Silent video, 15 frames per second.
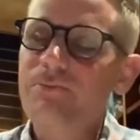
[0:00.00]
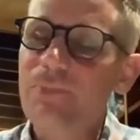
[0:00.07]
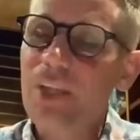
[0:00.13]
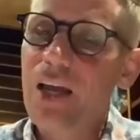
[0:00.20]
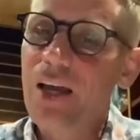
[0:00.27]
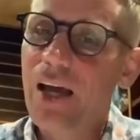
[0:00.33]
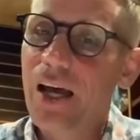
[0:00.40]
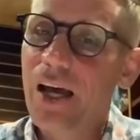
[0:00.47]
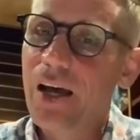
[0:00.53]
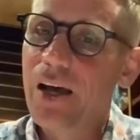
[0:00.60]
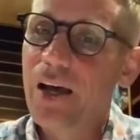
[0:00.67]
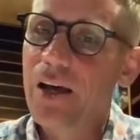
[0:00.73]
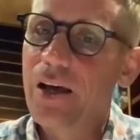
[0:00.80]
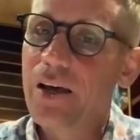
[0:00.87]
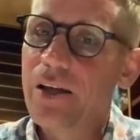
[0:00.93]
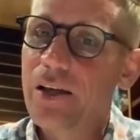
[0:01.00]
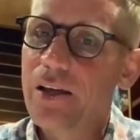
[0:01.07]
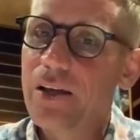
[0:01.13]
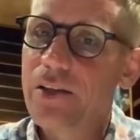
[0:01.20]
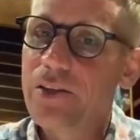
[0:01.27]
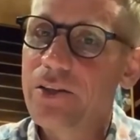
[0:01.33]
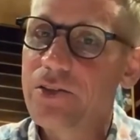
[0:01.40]

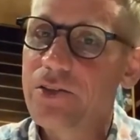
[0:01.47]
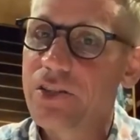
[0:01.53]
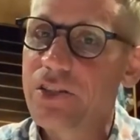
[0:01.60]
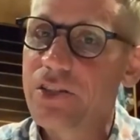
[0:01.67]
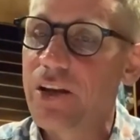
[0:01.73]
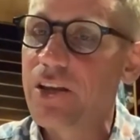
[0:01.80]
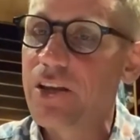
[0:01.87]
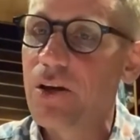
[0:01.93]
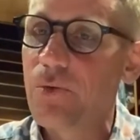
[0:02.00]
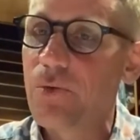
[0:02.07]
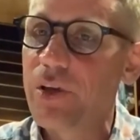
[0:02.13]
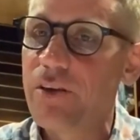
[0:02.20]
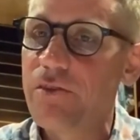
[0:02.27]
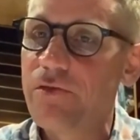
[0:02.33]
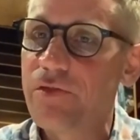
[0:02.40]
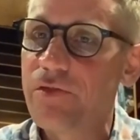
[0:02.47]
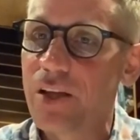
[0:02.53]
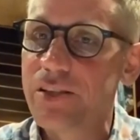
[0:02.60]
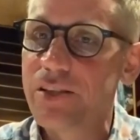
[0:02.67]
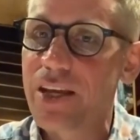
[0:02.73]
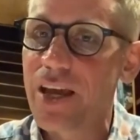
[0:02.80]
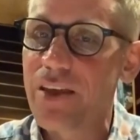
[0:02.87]
the study that we've done
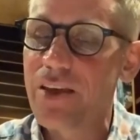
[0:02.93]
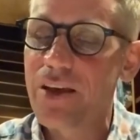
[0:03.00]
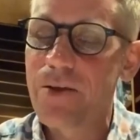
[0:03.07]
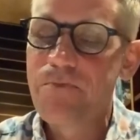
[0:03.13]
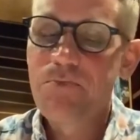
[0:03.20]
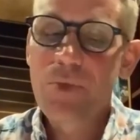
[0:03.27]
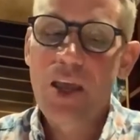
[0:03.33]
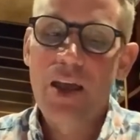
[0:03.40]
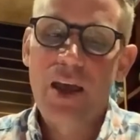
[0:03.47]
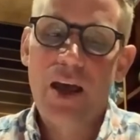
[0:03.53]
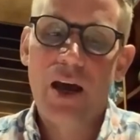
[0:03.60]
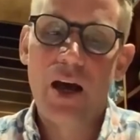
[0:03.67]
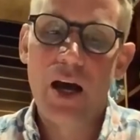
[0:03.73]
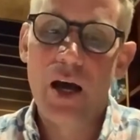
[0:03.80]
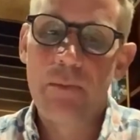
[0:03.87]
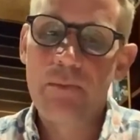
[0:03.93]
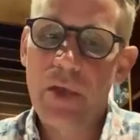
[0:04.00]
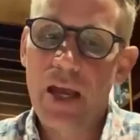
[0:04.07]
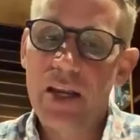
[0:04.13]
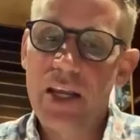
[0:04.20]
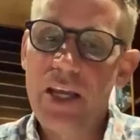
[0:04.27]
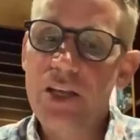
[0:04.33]
together,
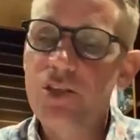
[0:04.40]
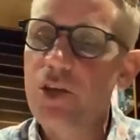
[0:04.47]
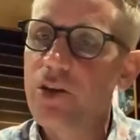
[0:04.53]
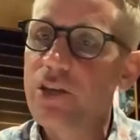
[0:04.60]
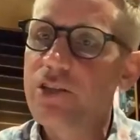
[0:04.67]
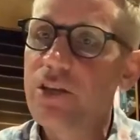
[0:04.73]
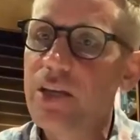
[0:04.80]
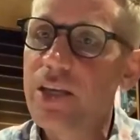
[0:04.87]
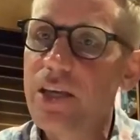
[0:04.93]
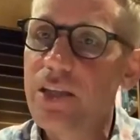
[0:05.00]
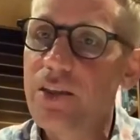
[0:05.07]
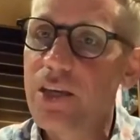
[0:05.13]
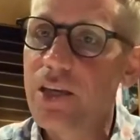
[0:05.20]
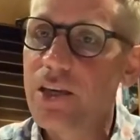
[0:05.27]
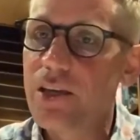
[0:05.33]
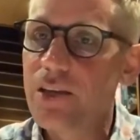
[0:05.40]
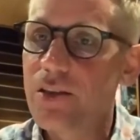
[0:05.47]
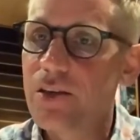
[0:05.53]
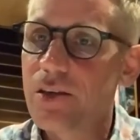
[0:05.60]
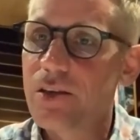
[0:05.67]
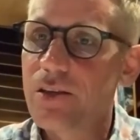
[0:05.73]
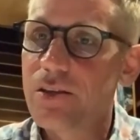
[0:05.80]
and he's going to lead
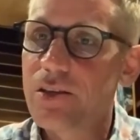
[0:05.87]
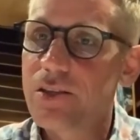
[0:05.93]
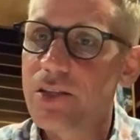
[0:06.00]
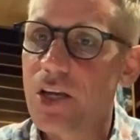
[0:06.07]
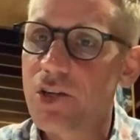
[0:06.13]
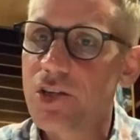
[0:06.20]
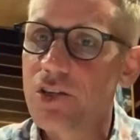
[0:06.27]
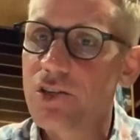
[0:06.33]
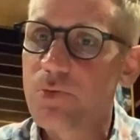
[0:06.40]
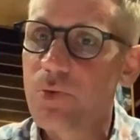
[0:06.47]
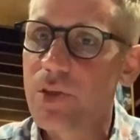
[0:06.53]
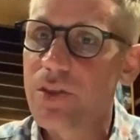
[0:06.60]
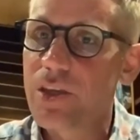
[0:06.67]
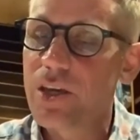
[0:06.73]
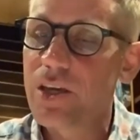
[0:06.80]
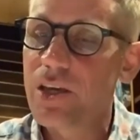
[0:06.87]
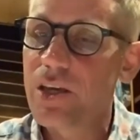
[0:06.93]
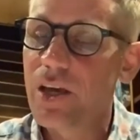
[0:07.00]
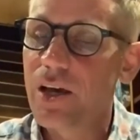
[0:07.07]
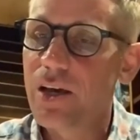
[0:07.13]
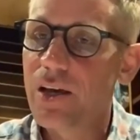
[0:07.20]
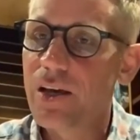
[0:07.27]
the sessions with the
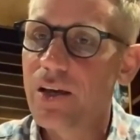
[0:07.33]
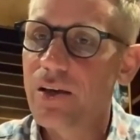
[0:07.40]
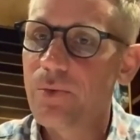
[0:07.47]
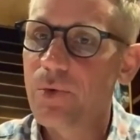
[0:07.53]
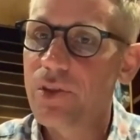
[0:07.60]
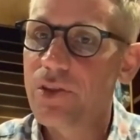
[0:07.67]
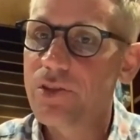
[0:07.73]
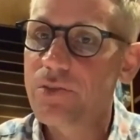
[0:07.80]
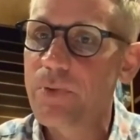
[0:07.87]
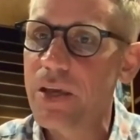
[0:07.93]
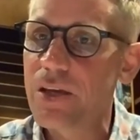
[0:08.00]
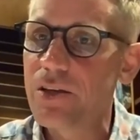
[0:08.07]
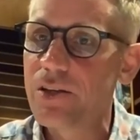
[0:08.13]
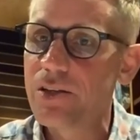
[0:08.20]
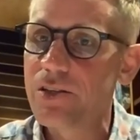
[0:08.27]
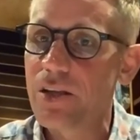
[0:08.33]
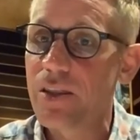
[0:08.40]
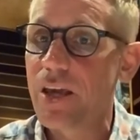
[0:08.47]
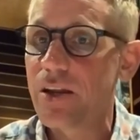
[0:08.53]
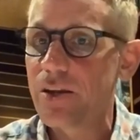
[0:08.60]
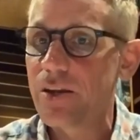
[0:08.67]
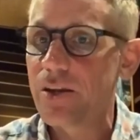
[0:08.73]
speakers, and
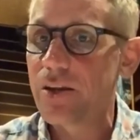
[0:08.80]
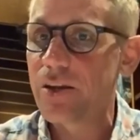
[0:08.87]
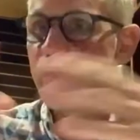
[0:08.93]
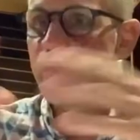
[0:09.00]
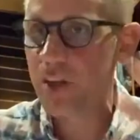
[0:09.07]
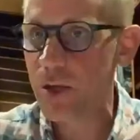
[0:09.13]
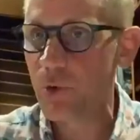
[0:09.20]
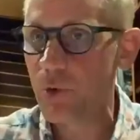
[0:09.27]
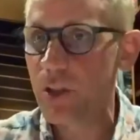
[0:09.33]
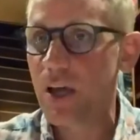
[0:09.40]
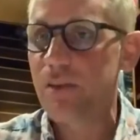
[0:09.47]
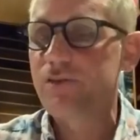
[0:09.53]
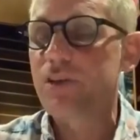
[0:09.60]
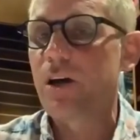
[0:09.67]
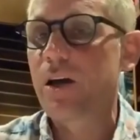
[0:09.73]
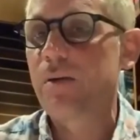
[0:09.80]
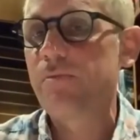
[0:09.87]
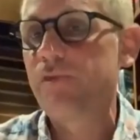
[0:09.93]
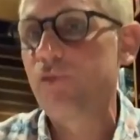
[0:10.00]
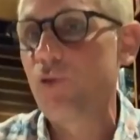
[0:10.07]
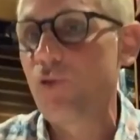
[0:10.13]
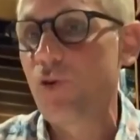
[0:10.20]
then hopefully we'll have time
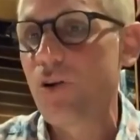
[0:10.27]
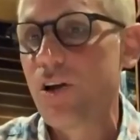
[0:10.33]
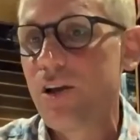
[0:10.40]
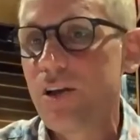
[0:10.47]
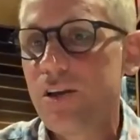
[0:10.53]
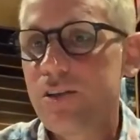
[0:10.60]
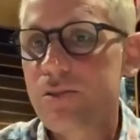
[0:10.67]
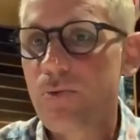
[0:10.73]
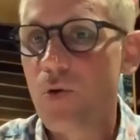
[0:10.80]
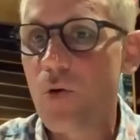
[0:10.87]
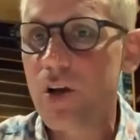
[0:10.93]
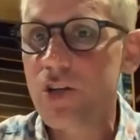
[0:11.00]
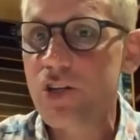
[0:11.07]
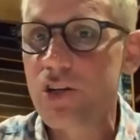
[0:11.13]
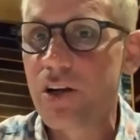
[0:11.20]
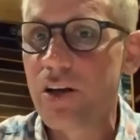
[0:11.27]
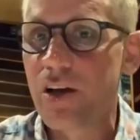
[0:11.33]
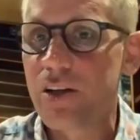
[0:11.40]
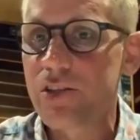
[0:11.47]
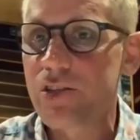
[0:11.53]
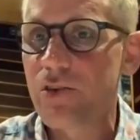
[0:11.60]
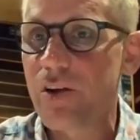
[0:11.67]
for some question and
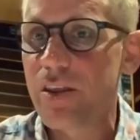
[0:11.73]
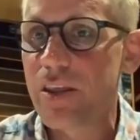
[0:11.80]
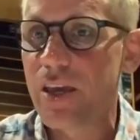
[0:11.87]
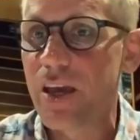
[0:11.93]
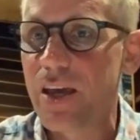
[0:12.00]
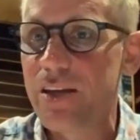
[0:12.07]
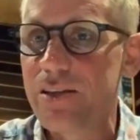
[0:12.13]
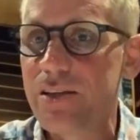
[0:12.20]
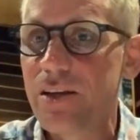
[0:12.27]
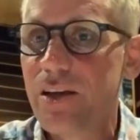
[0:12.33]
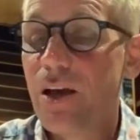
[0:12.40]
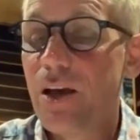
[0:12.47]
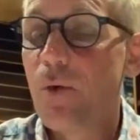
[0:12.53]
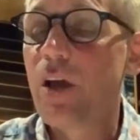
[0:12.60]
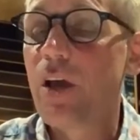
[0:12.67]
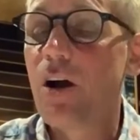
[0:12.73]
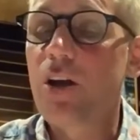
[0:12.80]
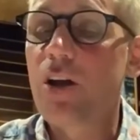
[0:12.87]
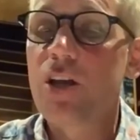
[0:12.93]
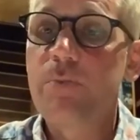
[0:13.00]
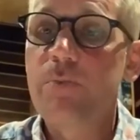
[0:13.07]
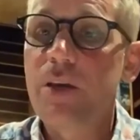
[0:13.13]
answer at the end. We are
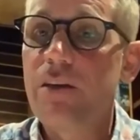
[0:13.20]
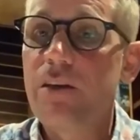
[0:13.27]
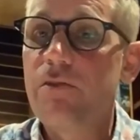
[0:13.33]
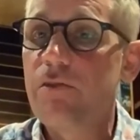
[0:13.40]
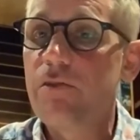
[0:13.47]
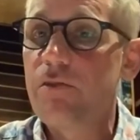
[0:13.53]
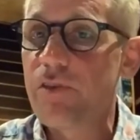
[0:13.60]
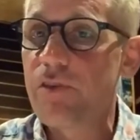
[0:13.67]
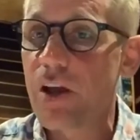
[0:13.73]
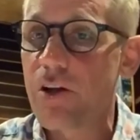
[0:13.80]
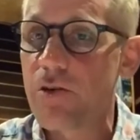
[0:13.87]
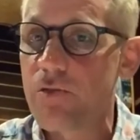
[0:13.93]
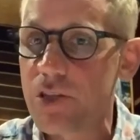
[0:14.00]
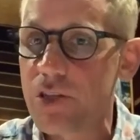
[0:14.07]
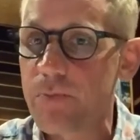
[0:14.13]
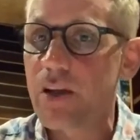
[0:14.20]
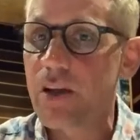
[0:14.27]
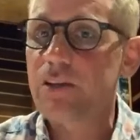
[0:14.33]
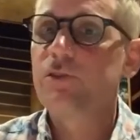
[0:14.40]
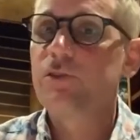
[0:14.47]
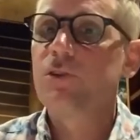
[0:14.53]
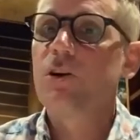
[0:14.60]
going to be very
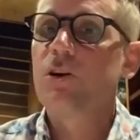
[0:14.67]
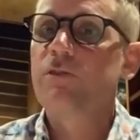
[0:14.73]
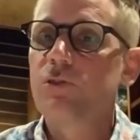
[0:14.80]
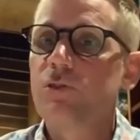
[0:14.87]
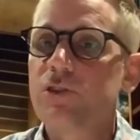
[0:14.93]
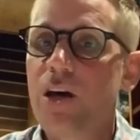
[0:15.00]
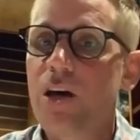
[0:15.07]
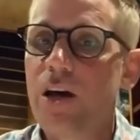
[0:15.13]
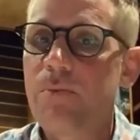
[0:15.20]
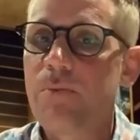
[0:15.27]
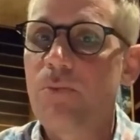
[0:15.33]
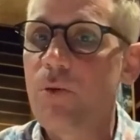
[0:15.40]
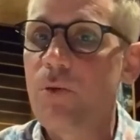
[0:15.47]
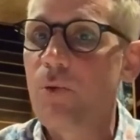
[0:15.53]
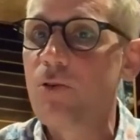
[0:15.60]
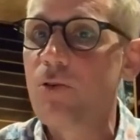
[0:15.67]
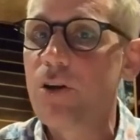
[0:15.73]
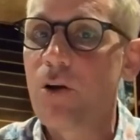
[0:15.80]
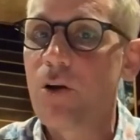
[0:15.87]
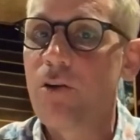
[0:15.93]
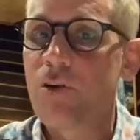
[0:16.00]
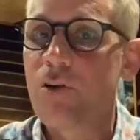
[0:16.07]
respectful of your time. We won't
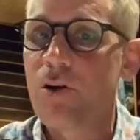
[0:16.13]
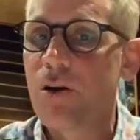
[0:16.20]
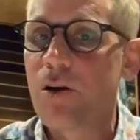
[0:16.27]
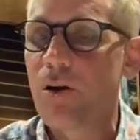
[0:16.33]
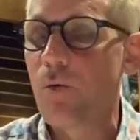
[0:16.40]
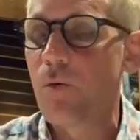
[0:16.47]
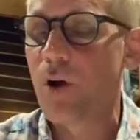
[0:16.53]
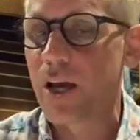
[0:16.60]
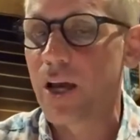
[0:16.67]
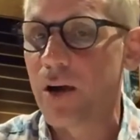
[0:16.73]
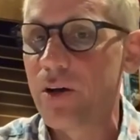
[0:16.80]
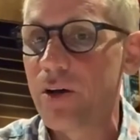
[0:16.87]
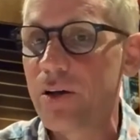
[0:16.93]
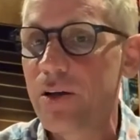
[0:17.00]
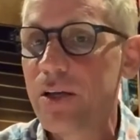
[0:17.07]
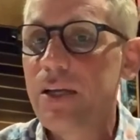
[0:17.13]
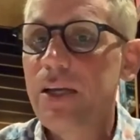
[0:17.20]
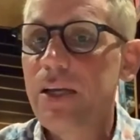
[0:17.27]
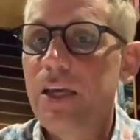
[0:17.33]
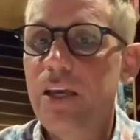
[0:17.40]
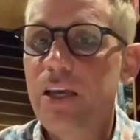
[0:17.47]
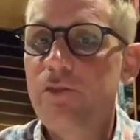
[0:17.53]
go over 1 hour.
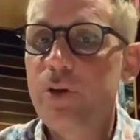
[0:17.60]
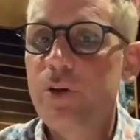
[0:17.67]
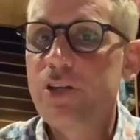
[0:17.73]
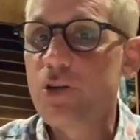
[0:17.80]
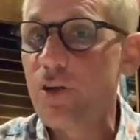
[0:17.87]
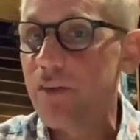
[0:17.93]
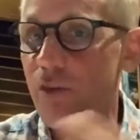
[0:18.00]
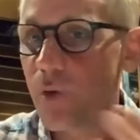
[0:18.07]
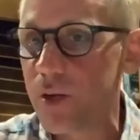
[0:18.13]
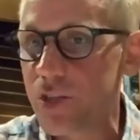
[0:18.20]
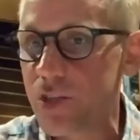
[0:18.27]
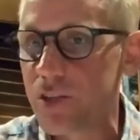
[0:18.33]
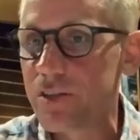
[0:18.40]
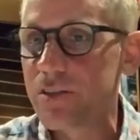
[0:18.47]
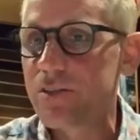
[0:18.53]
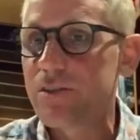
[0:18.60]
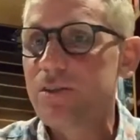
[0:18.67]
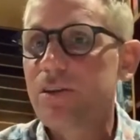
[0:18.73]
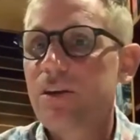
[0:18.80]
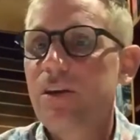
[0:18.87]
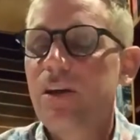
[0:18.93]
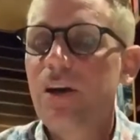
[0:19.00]
If we do have questions,
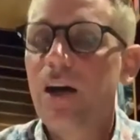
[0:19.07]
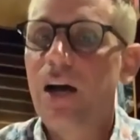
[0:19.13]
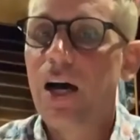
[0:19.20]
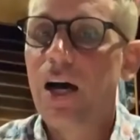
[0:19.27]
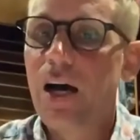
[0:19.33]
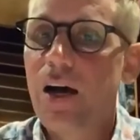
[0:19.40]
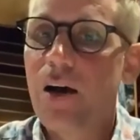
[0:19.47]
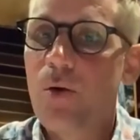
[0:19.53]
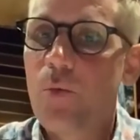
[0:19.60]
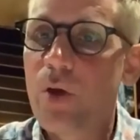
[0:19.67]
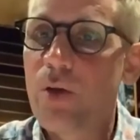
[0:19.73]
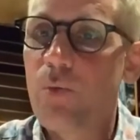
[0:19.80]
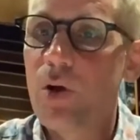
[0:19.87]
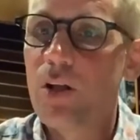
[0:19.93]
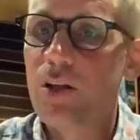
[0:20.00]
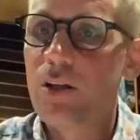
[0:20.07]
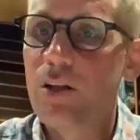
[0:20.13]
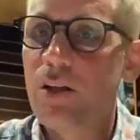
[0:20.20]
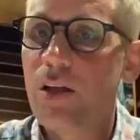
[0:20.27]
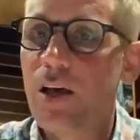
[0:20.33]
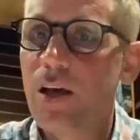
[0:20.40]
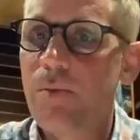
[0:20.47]
we
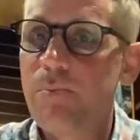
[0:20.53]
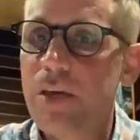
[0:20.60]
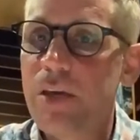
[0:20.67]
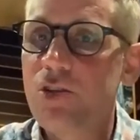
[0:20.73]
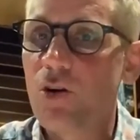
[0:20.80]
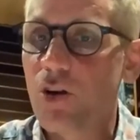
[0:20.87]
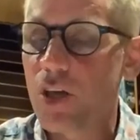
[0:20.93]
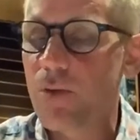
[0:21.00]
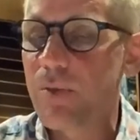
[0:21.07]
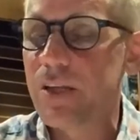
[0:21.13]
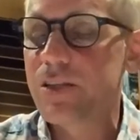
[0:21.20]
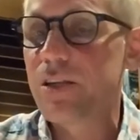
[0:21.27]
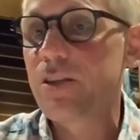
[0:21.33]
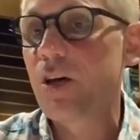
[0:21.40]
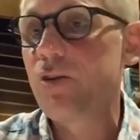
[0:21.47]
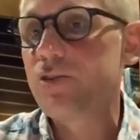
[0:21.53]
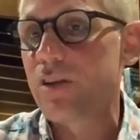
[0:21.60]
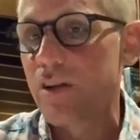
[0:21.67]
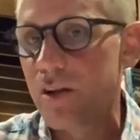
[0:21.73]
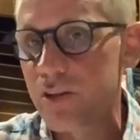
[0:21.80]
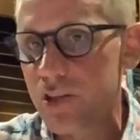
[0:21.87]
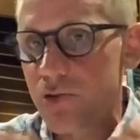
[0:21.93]
will be documenting those
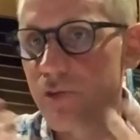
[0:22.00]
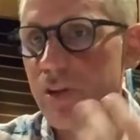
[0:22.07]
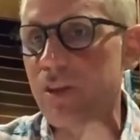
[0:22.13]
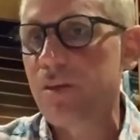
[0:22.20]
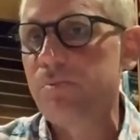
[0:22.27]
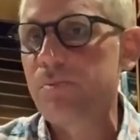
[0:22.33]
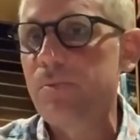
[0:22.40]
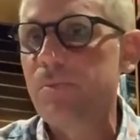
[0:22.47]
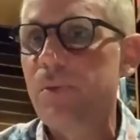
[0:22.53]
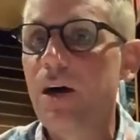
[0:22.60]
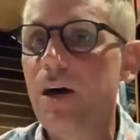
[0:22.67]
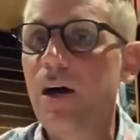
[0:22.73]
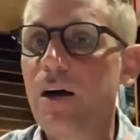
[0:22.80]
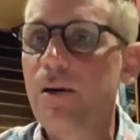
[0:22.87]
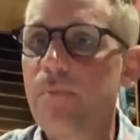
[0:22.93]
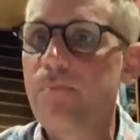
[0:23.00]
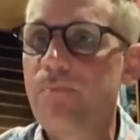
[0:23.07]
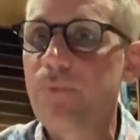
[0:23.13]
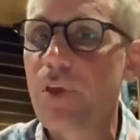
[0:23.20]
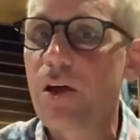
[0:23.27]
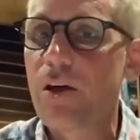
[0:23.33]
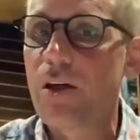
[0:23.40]
and answering them
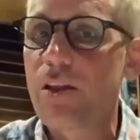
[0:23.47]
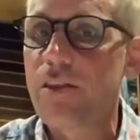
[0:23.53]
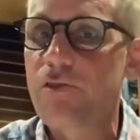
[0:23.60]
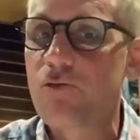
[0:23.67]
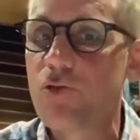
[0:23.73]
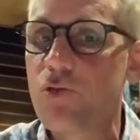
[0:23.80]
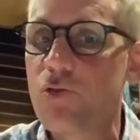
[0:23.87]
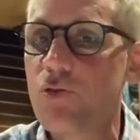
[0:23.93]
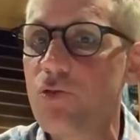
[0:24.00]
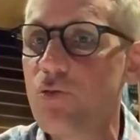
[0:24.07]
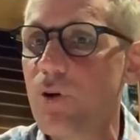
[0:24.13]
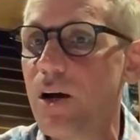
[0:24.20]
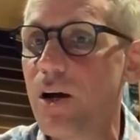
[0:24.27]
through